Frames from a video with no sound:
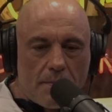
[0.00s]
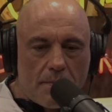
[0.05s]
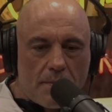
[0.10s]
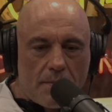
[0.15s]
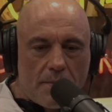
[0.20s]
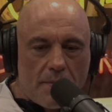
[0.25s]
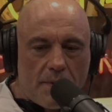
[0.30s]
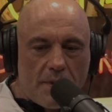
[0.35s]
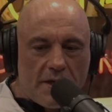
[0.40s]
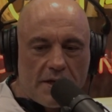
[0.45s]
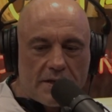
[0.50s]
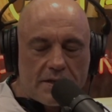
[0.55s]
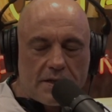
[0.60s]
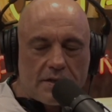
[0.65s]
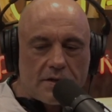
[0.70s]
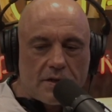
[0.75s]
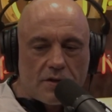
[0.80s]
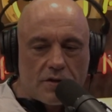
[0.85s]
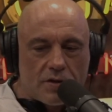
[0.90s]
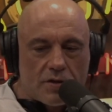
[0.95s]
This
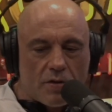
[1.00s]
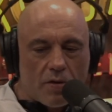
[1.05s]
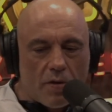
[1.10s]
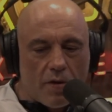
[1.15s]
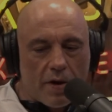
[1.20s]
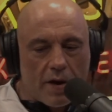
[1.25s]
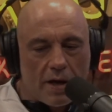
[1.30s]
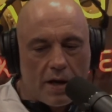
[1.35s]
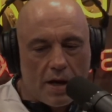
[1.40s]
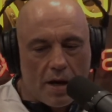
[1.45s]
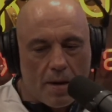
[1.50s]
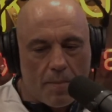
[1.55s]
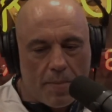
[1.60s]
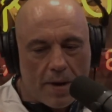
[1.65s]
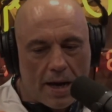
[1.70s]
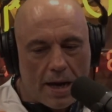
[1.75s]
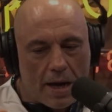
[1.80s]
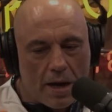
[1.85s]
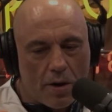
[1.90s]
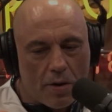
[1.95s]
is a story
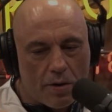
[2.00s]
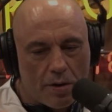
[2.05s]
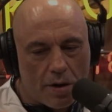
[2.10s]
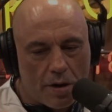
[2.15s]
about,